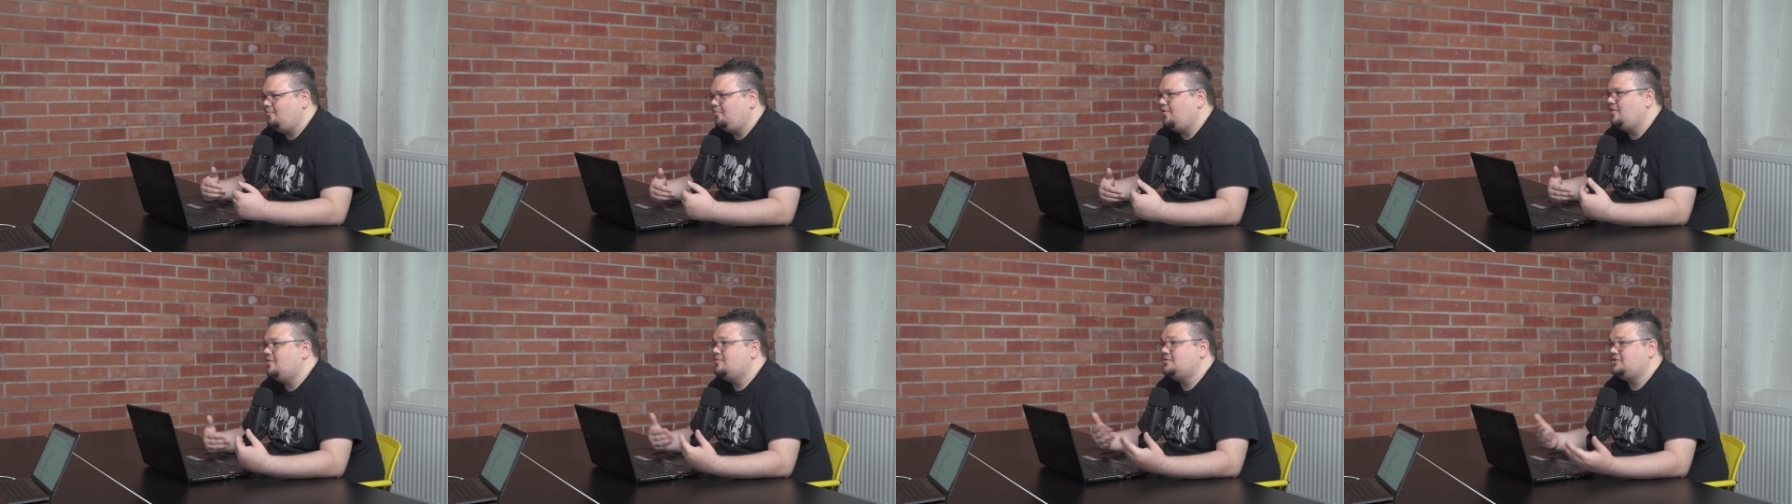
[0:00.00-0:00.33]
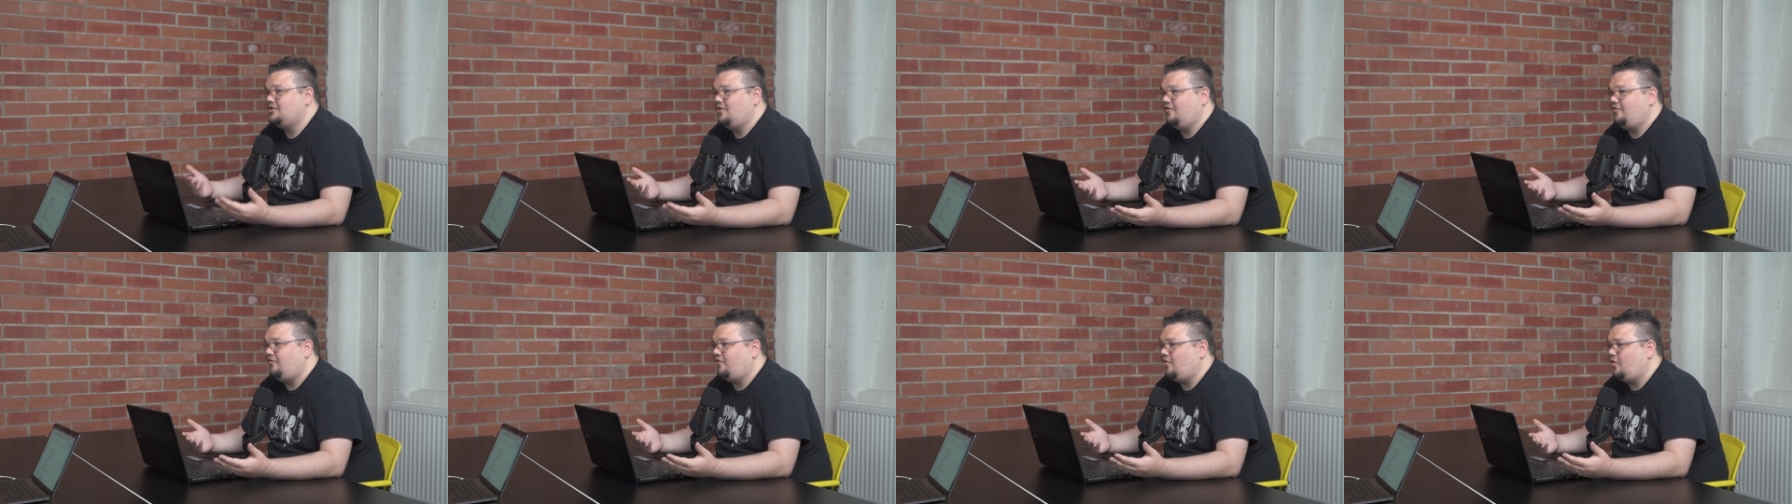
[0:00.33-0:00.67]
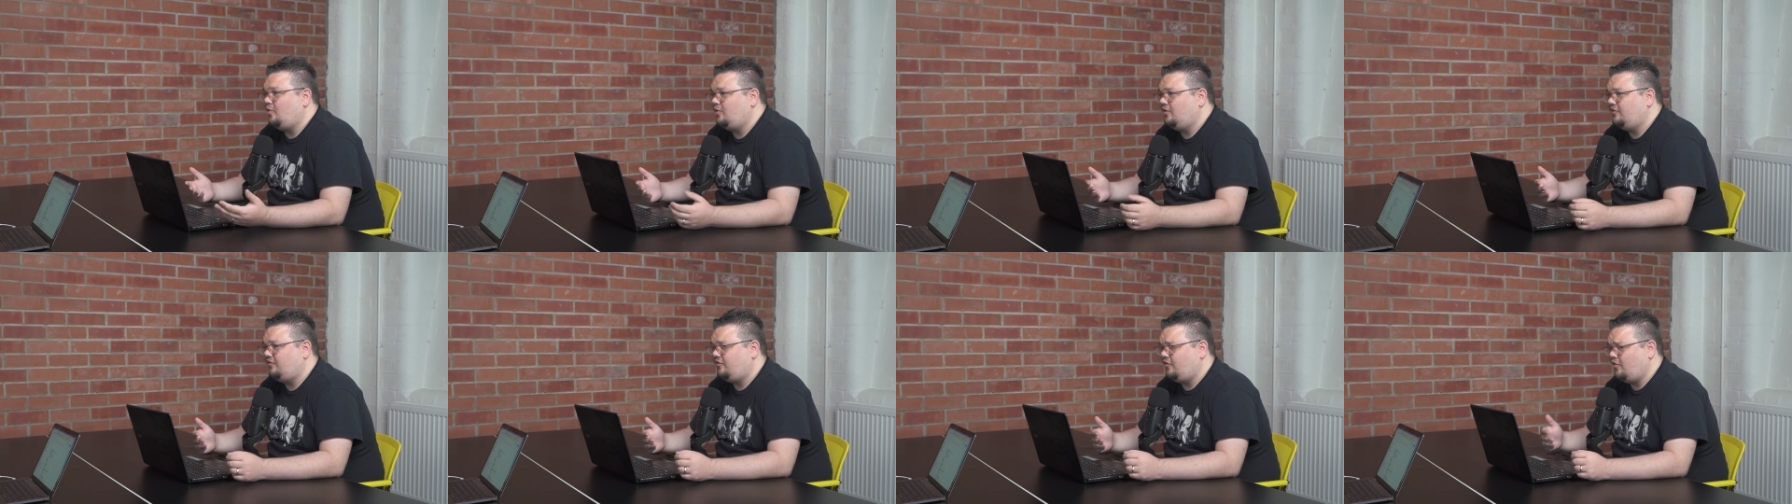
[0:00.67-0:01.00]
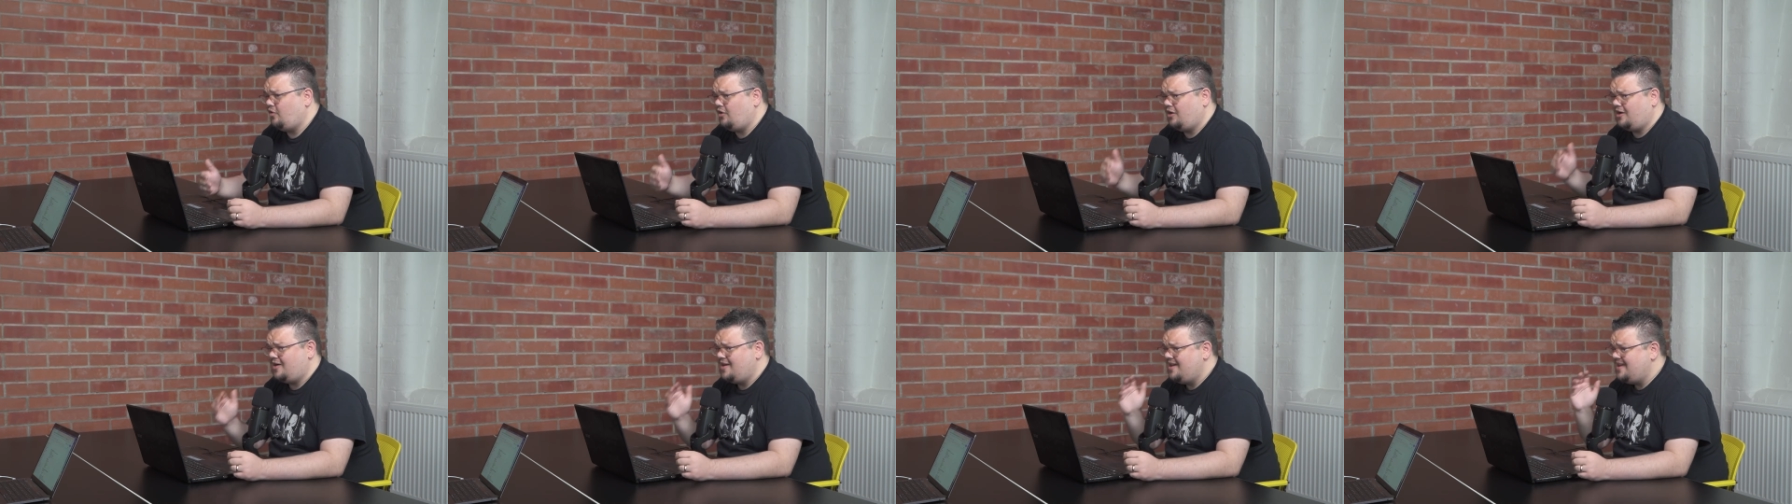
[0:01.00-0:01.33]
put themselves forward
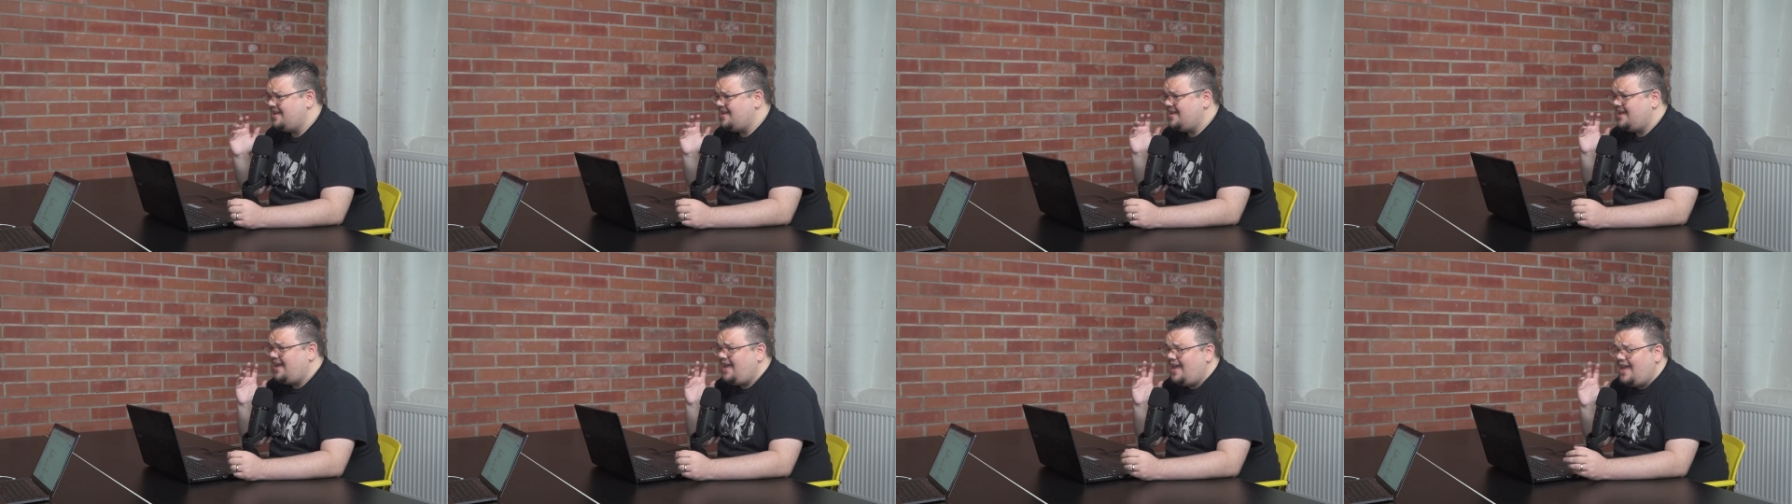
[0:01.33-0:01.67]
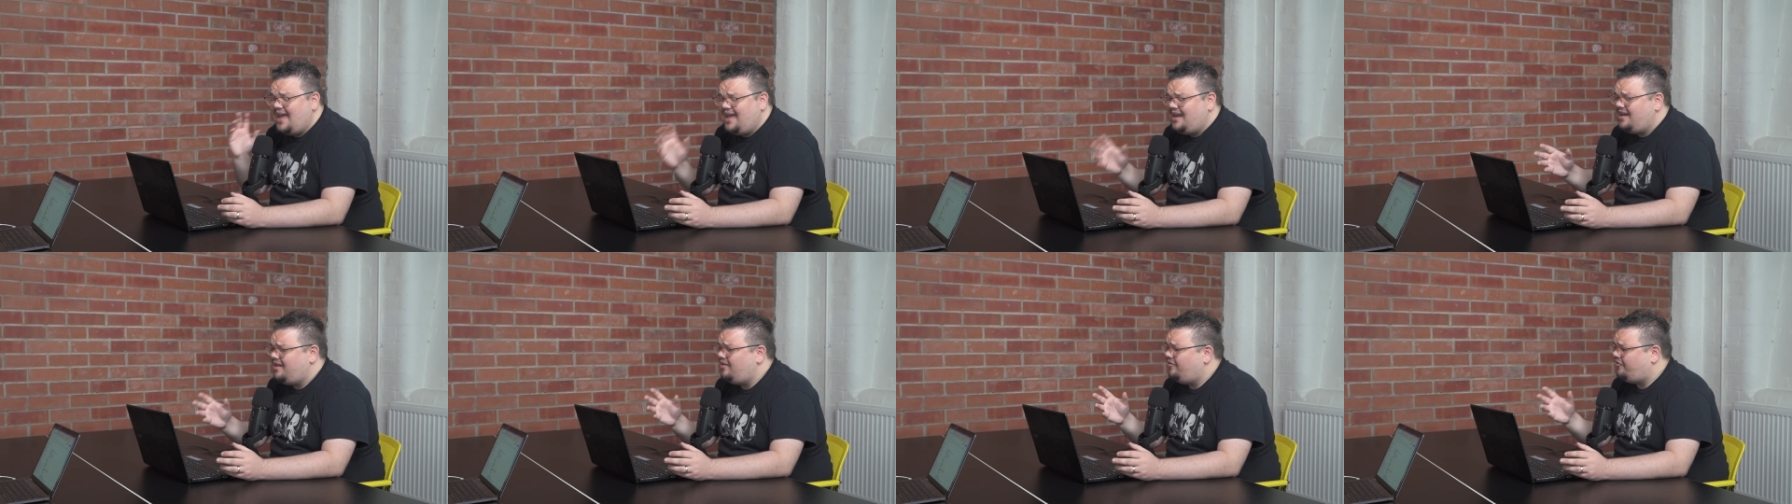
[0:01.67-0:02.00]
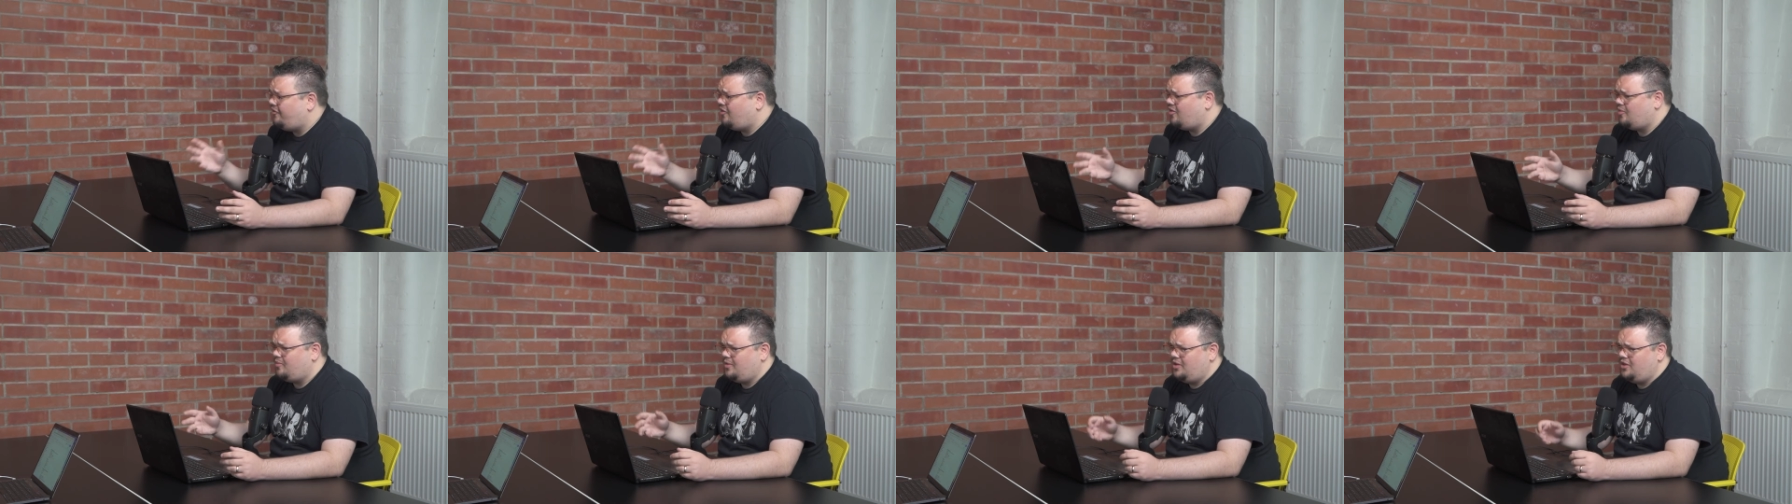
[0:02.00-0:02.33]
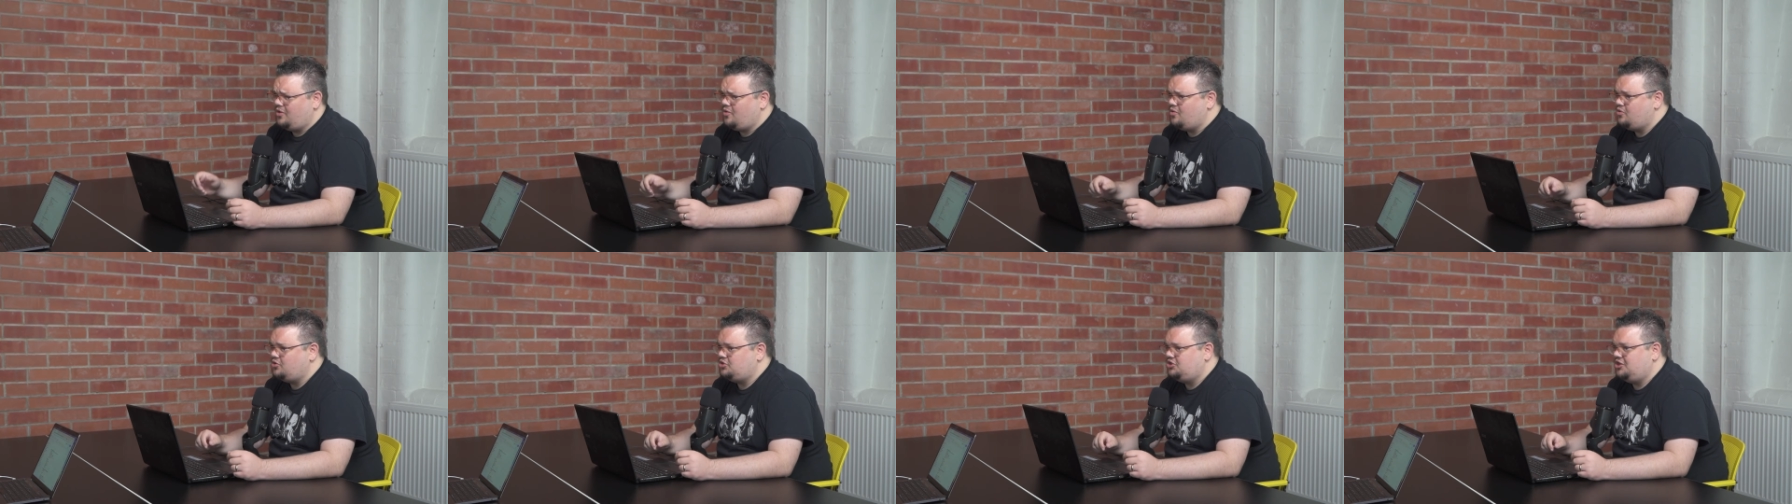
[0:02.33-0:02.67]
for any form of
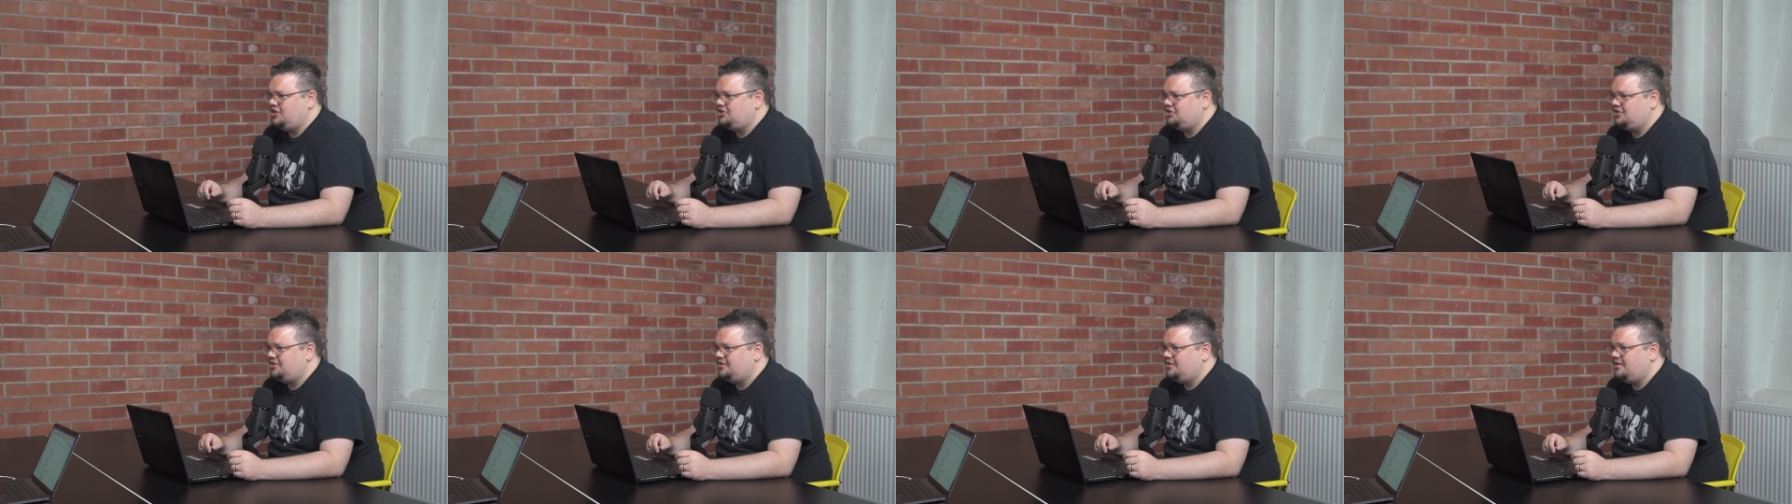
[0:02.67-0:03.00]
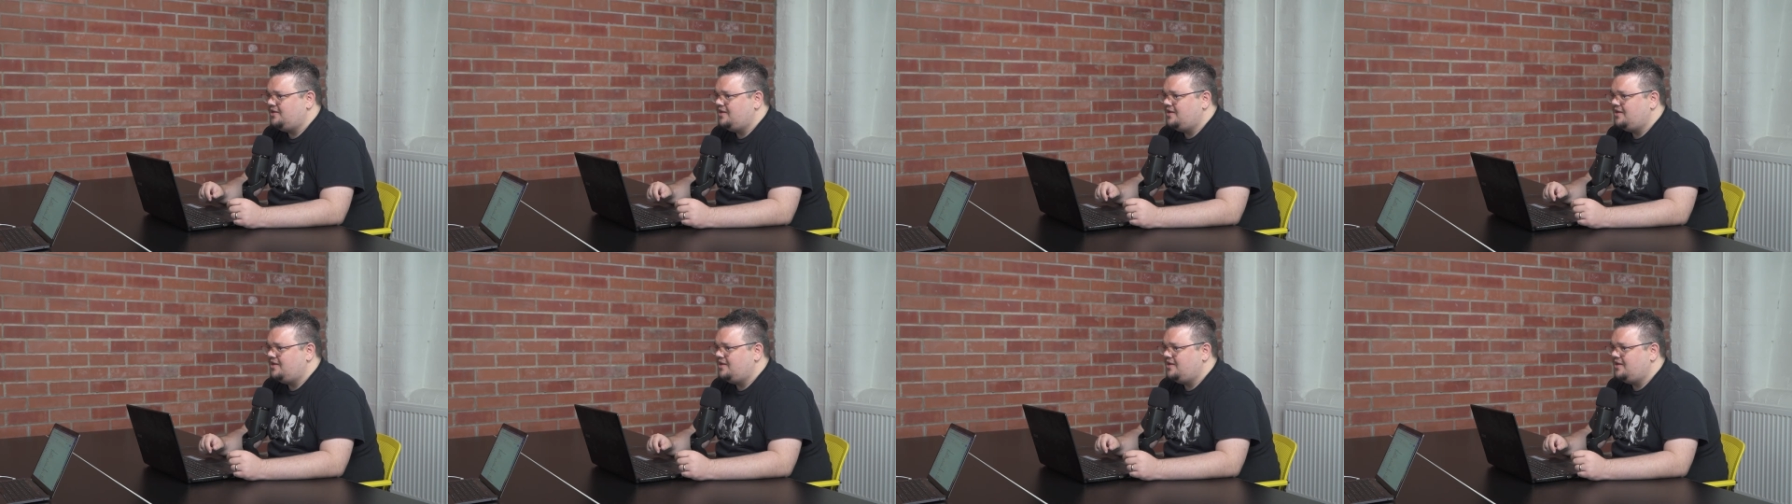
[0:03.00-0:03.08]
negotiation.